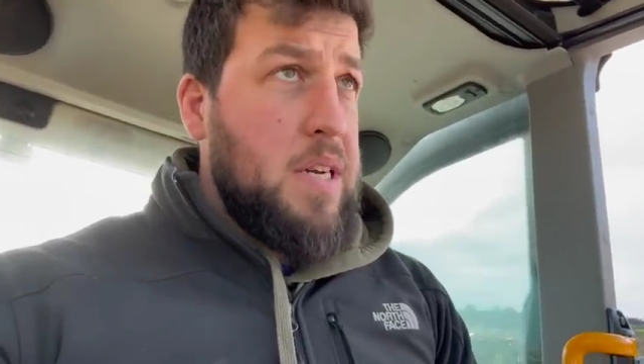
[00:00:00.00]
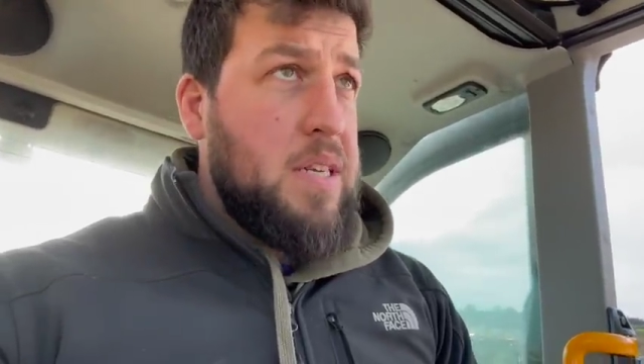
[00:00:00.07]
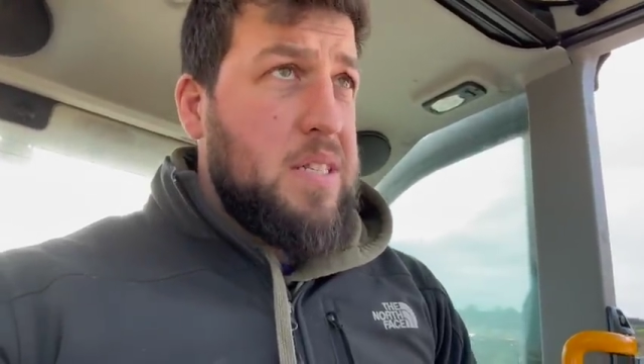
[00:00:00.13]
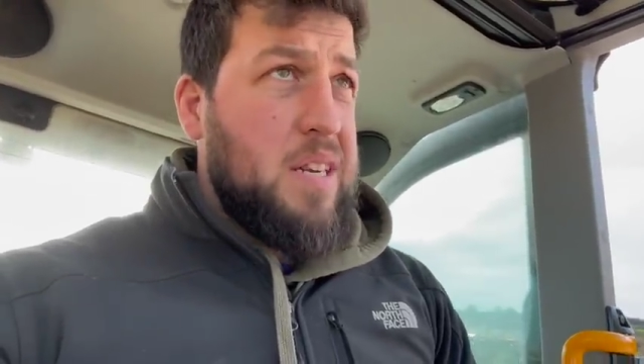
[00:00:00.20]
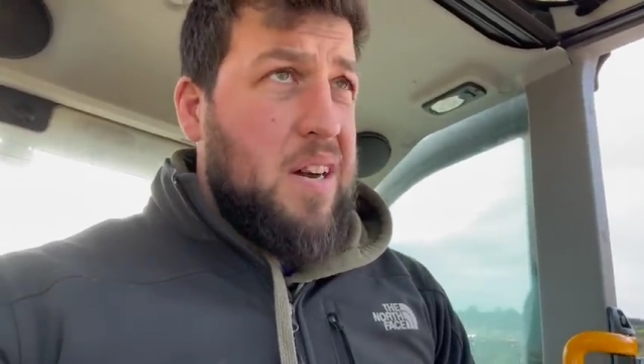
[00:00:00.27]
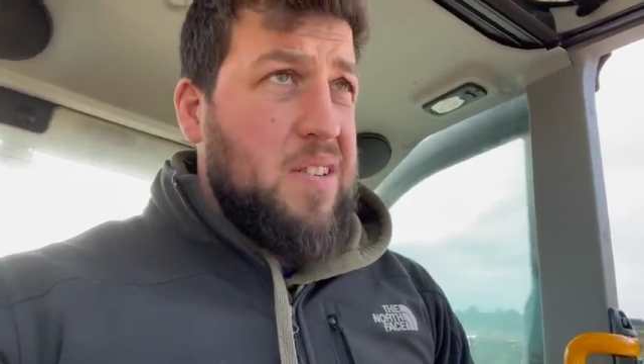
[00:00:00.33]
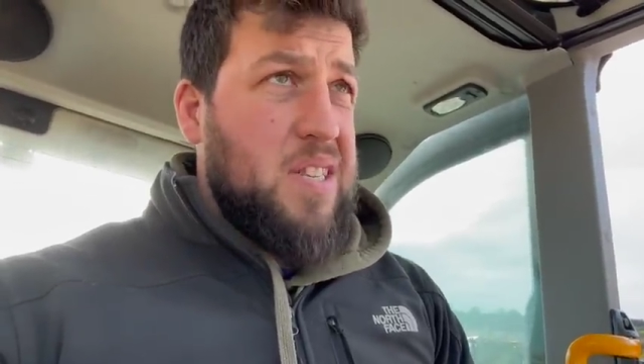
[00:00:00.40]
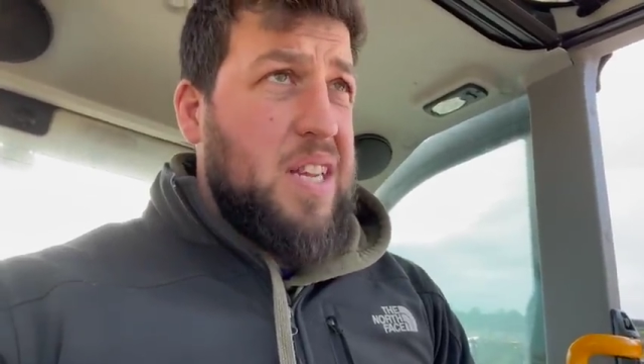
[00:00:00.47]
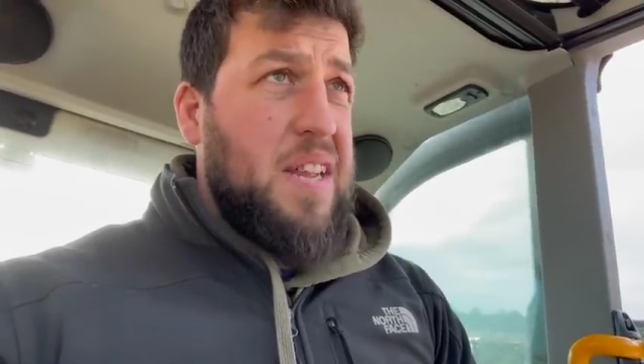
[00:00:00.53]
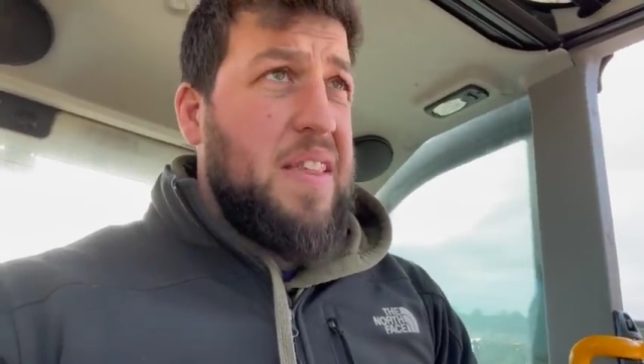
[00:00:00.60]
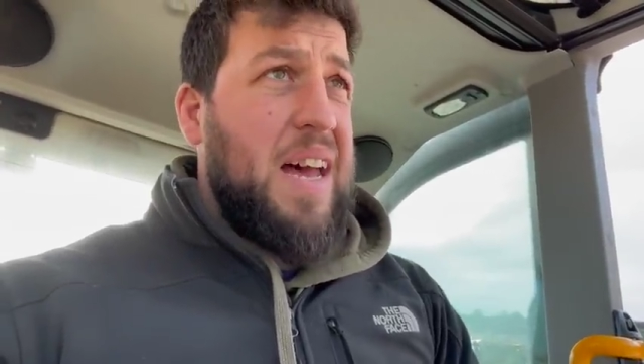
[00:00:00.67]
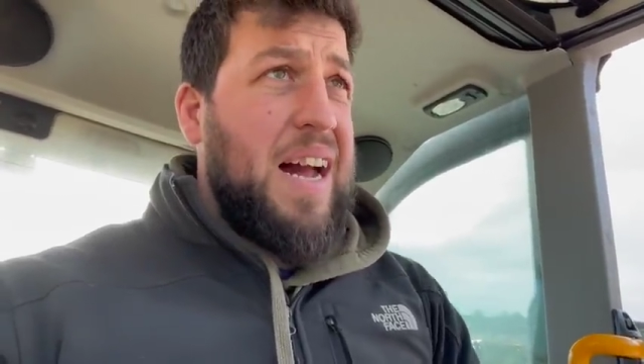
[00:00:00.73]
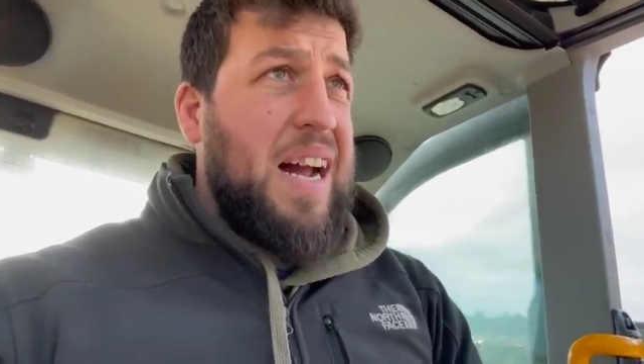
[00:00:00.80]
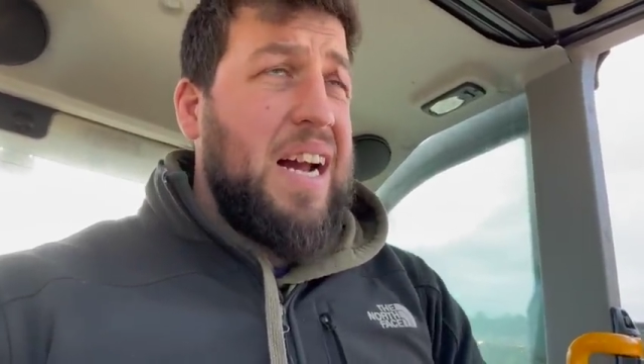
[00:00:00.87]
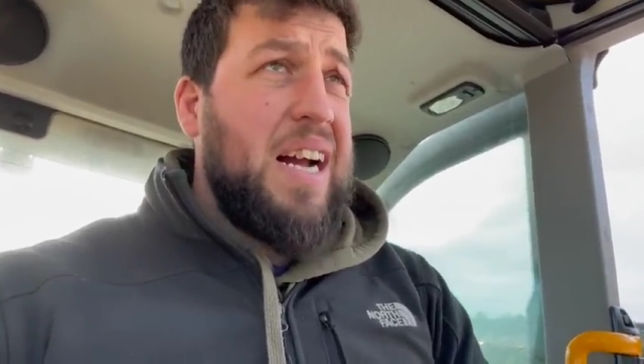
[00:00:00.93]
time's done
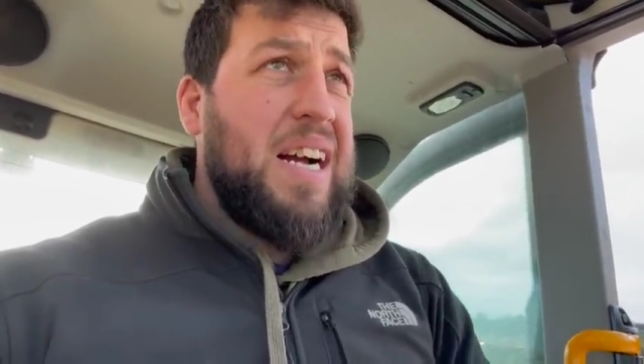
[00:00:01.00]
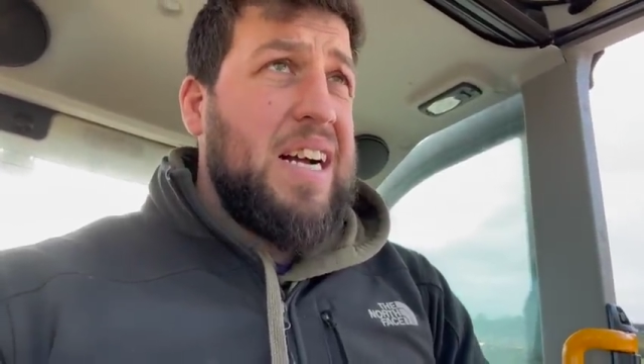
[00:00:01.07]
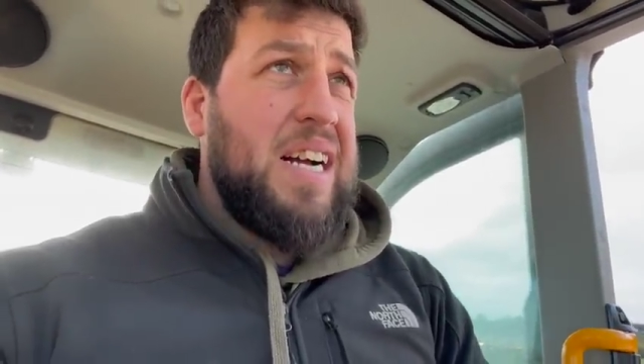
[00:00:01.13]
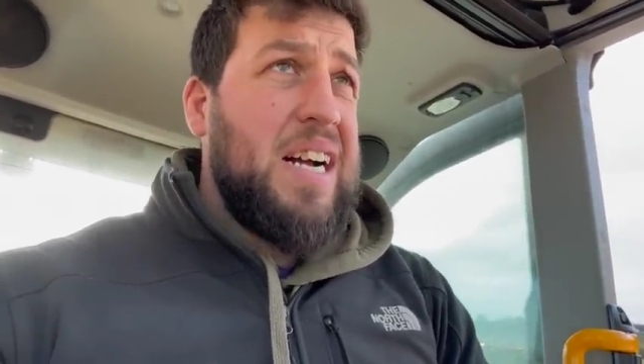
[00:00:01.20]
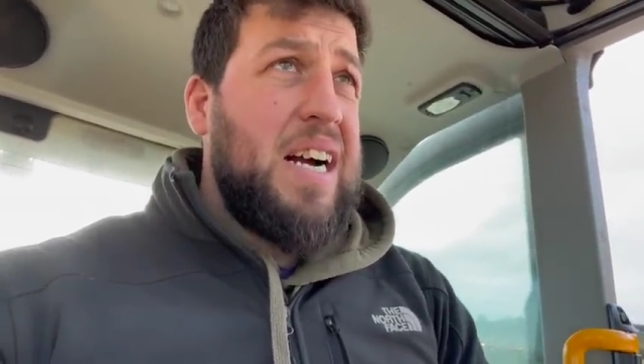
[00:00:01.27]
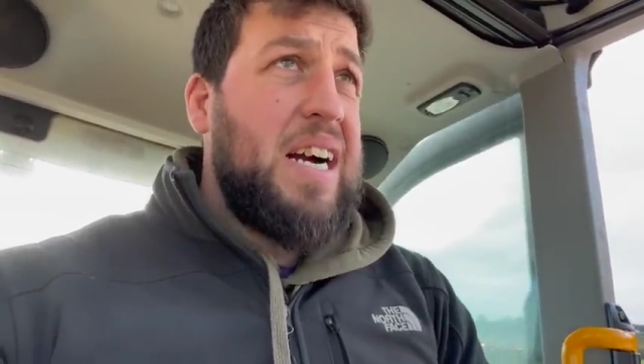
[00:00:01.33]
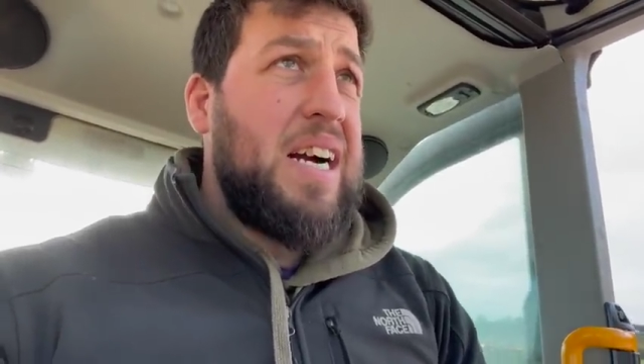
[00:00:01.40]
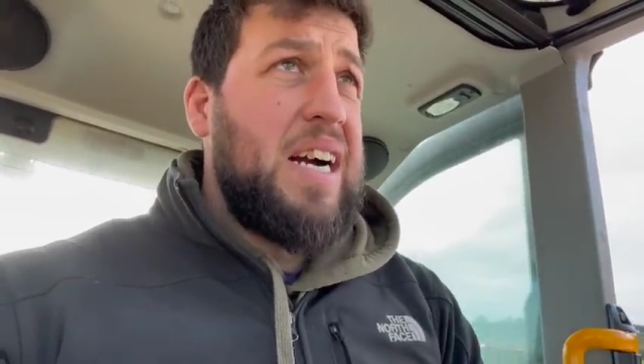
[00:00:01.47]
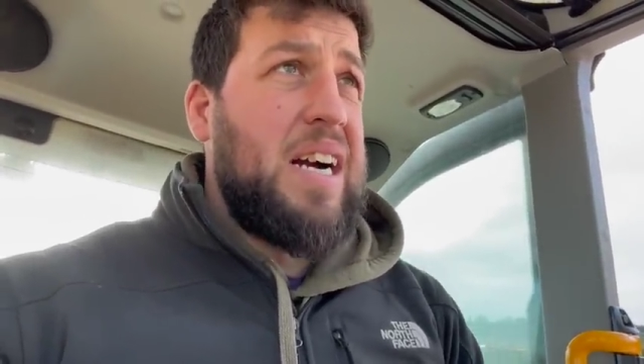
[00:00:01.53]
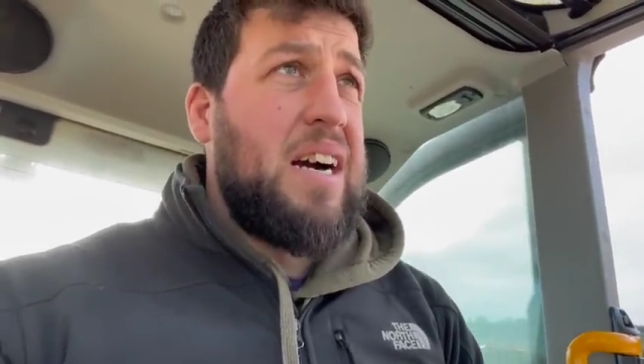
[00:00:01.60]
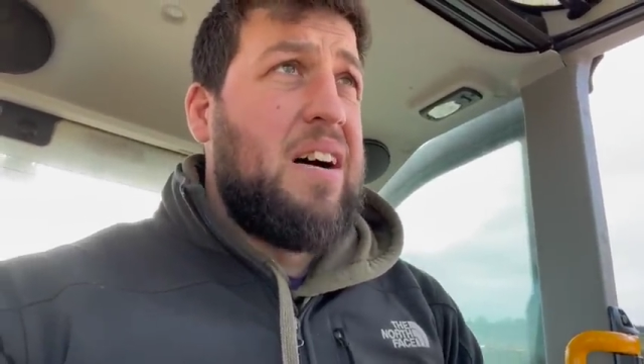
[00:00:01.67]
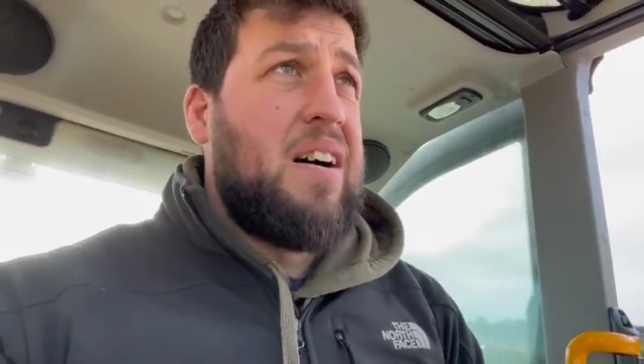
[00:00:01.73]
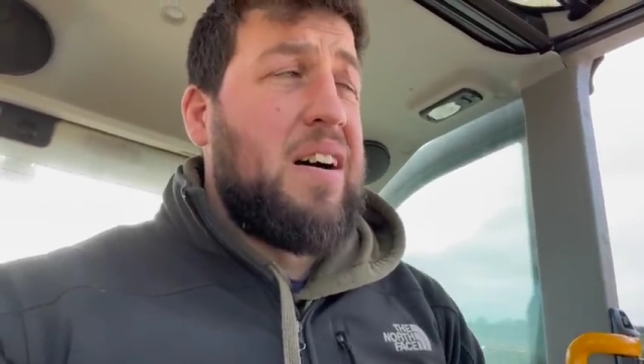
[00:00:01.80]
that. Uh,